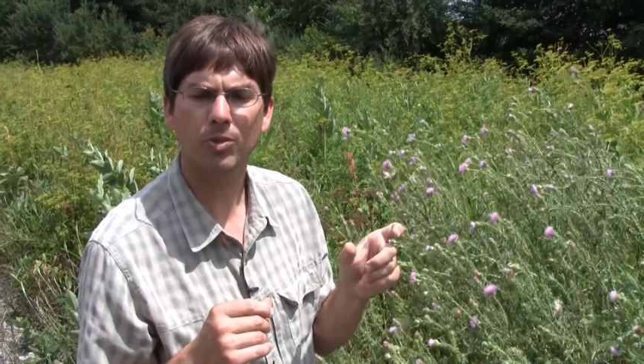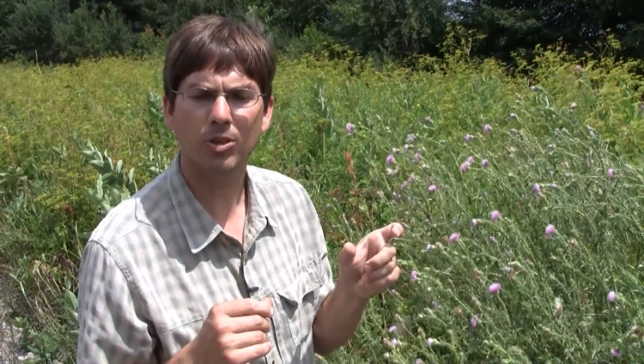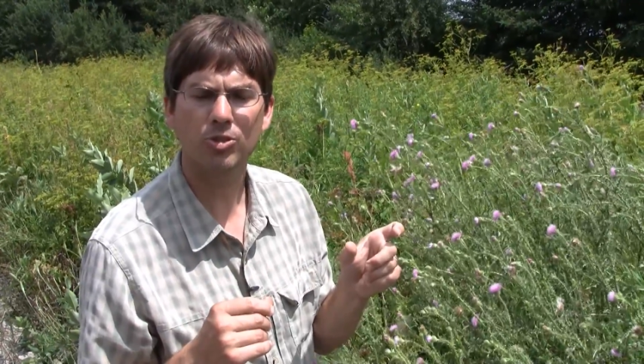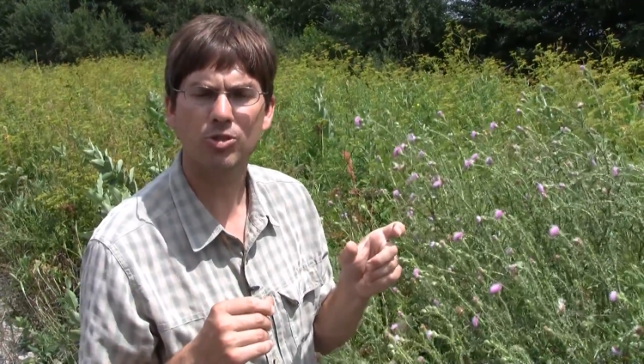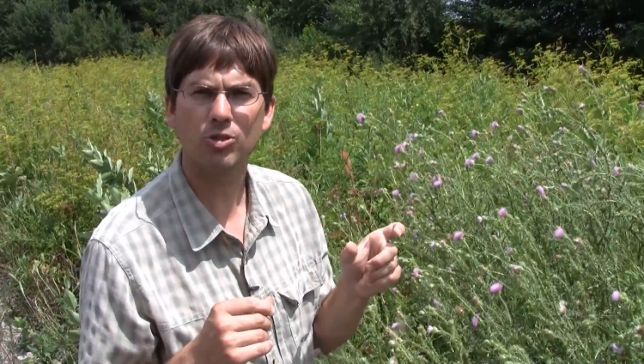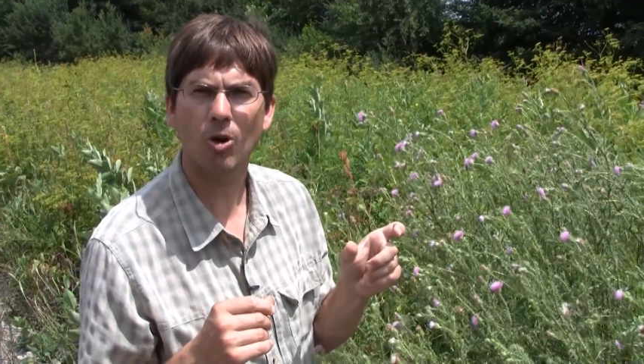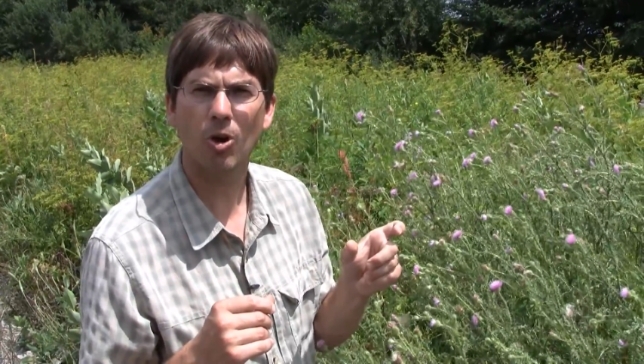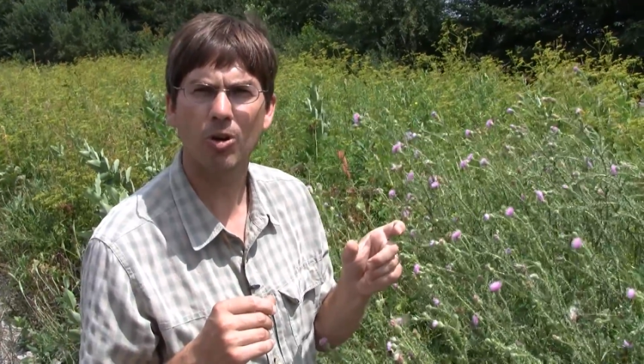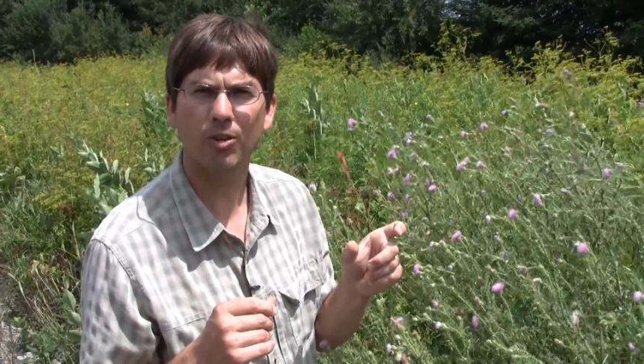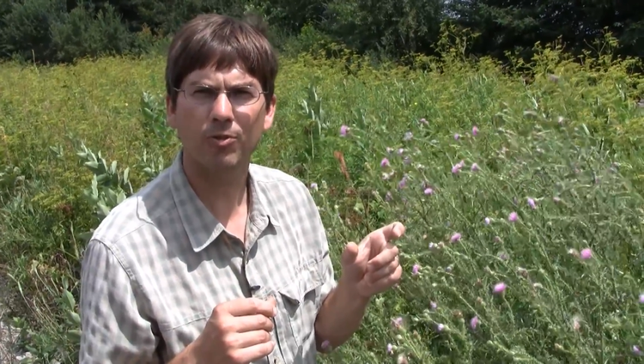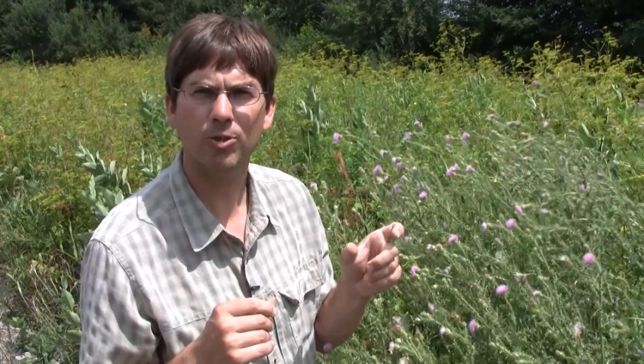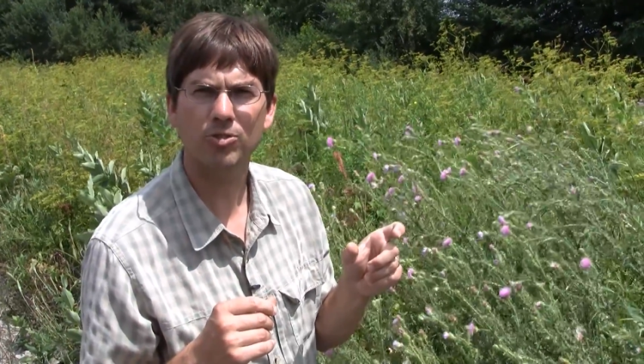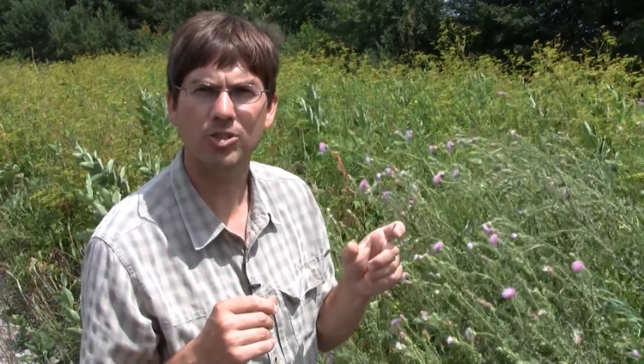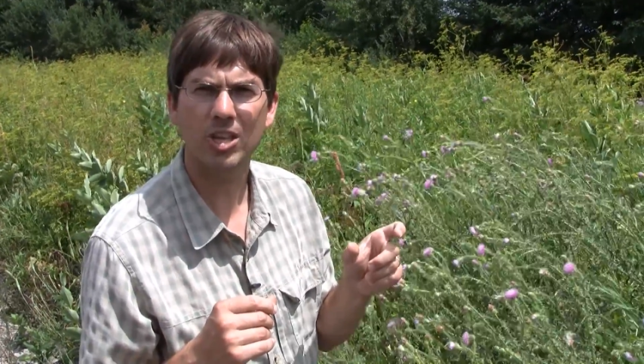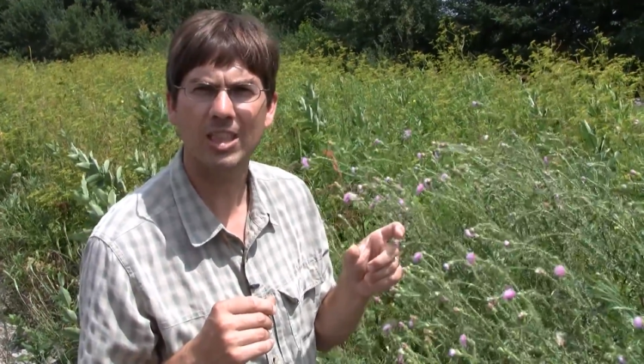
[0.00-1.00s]
concerned
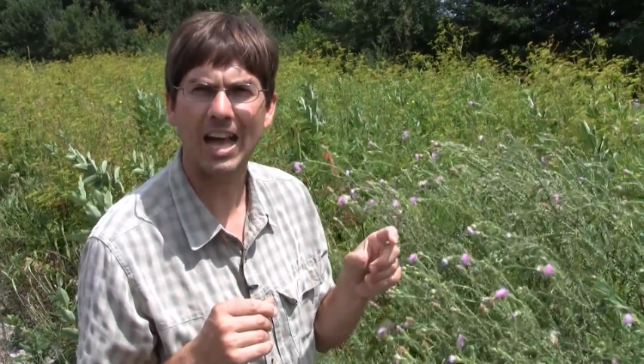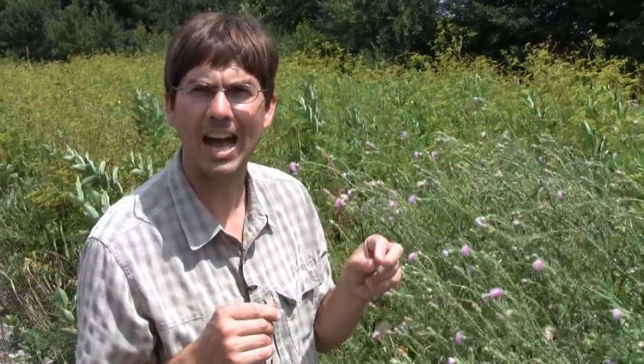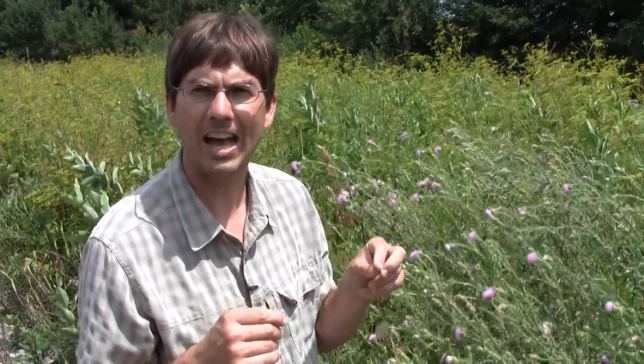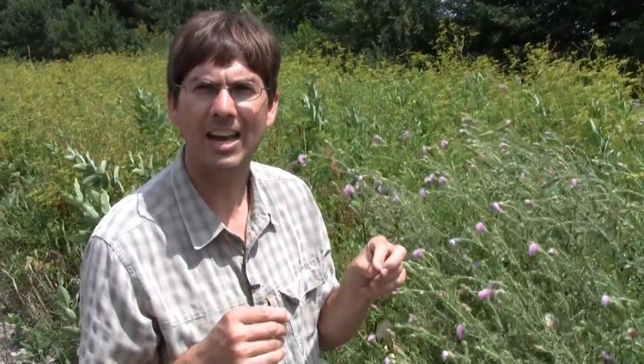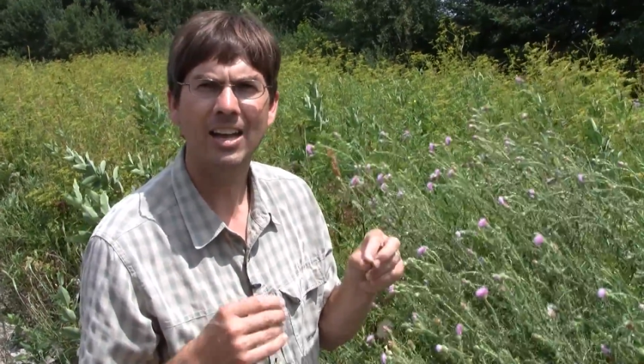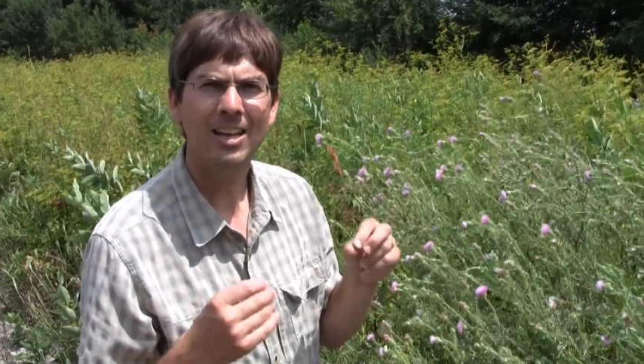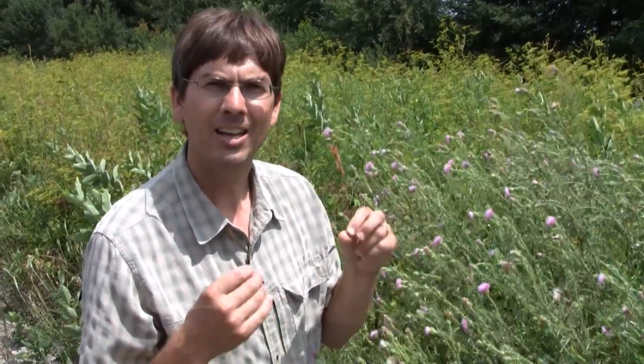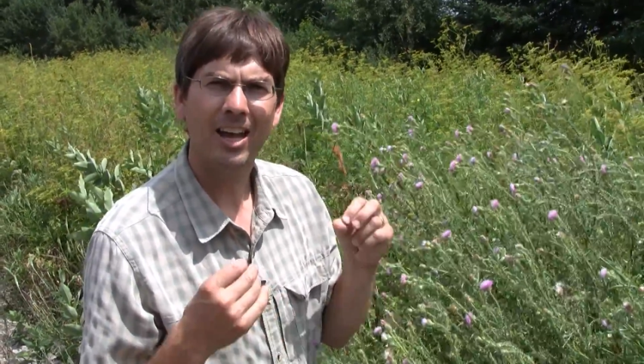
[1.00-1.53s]
if you see that